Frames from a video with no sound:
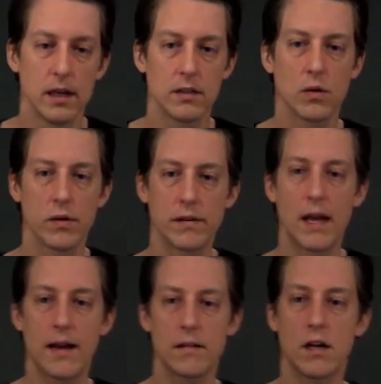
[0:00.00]
So
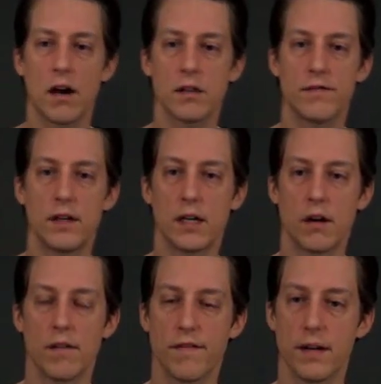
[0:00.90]
that got us very
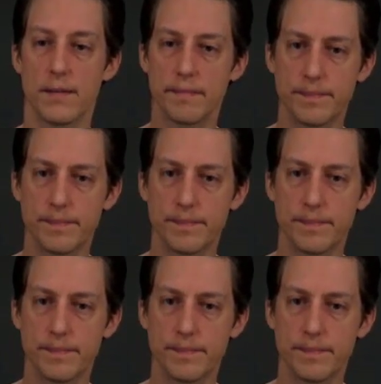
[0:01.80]
confident.